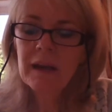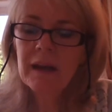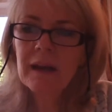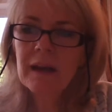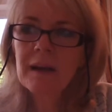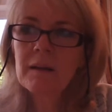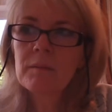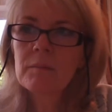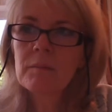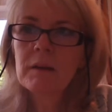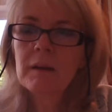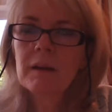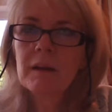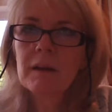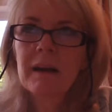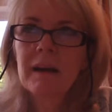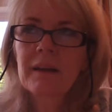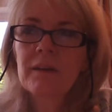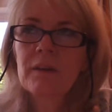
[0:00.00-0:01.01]
And
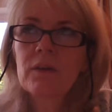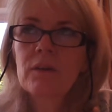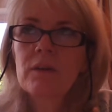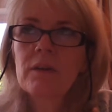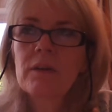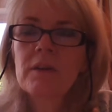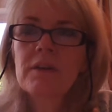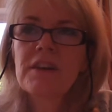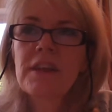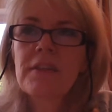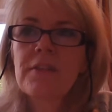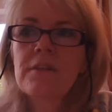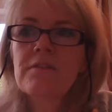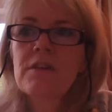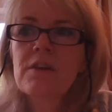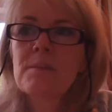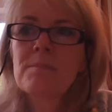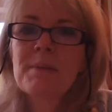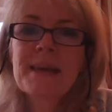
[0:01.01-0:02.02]
on another
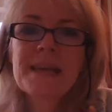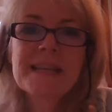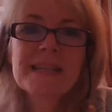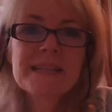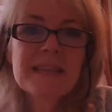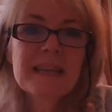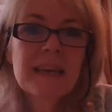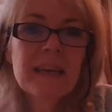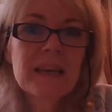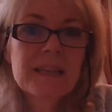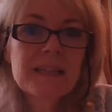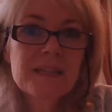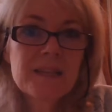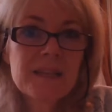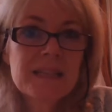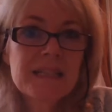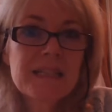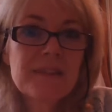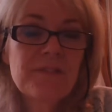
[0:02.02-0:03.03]
very basic
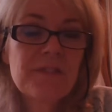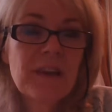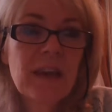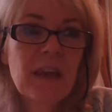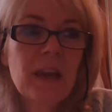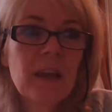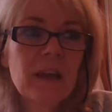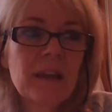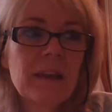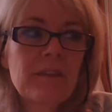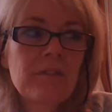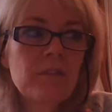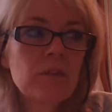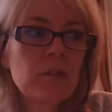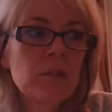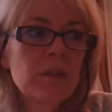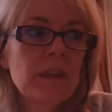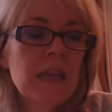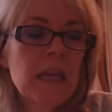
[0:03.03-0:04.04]
scientific
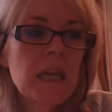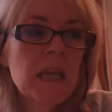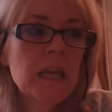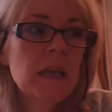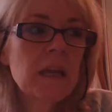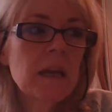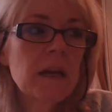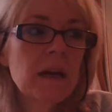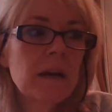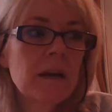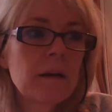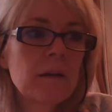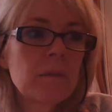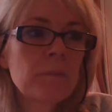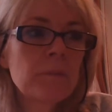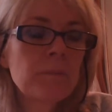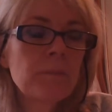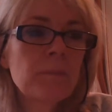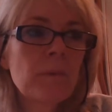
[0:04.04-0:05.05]
level,
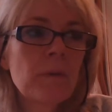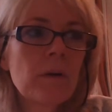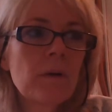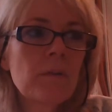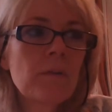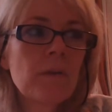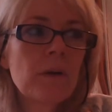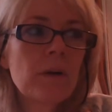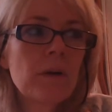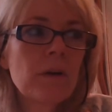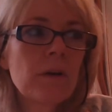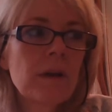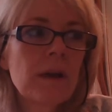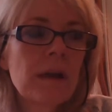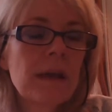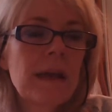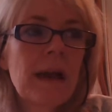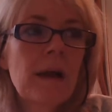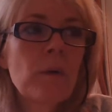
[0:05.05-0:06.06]

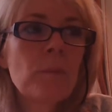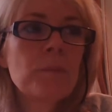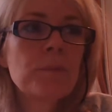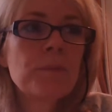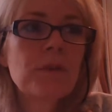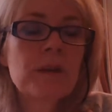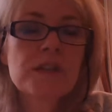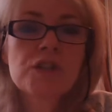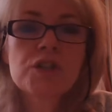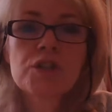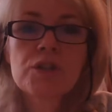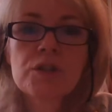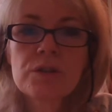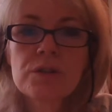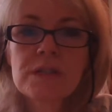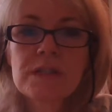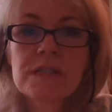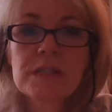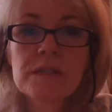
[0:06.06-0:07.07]
it helps us
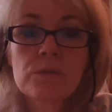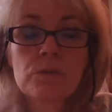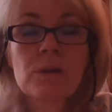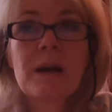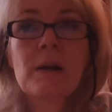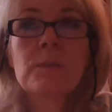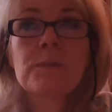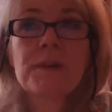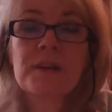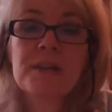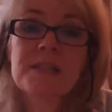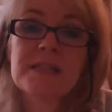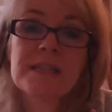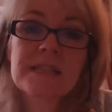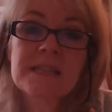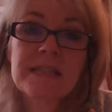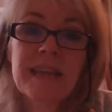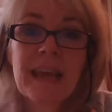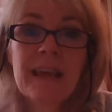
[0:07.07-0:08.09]
to helped us
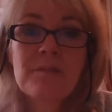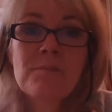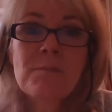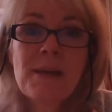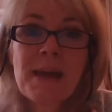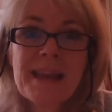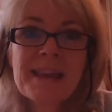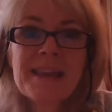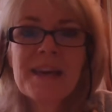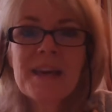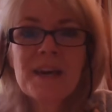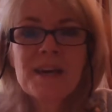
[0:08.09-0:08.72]
as cavemen